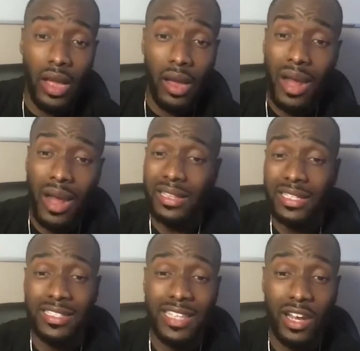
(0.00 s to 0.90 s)

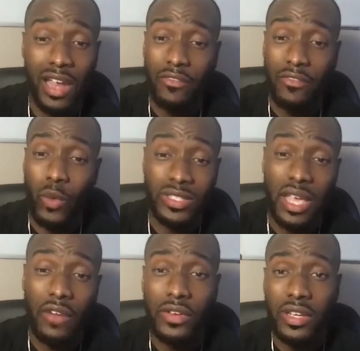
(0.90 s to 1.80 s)
colleagues that are West
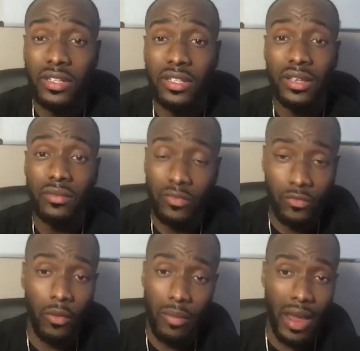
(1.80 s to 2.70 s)
African
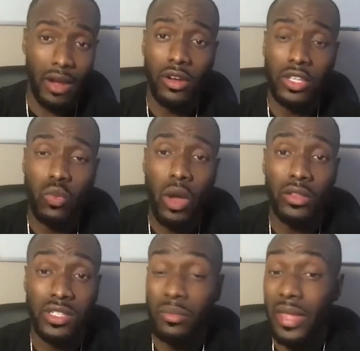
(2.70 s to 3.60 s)
from background as well,
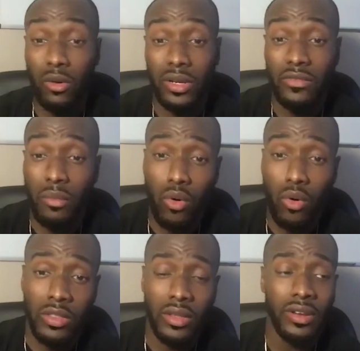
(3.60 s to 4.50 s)
some that were even
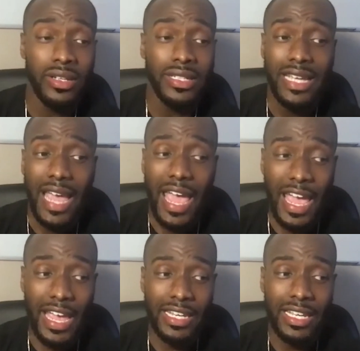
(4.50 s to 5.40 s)
born there,
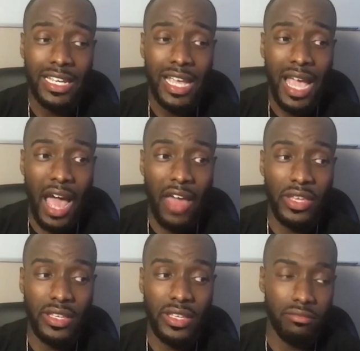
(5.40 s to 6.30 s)
and I
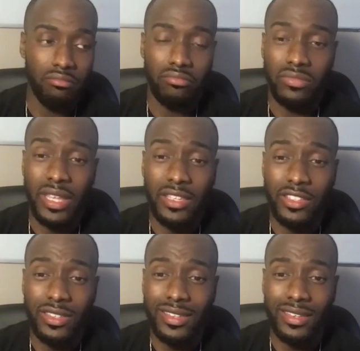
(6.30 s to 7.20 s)
think that
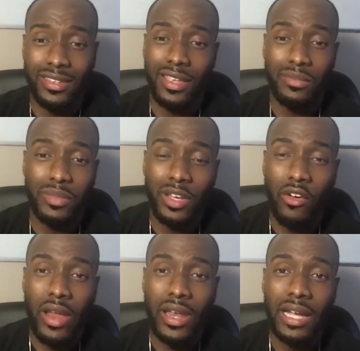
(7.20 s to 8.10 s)
it'd be a
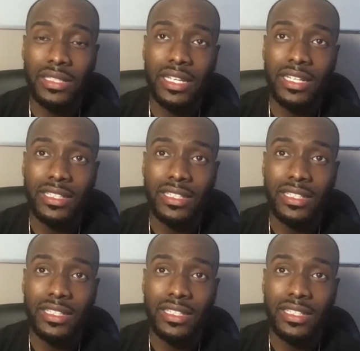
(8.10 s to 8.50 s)
great idea,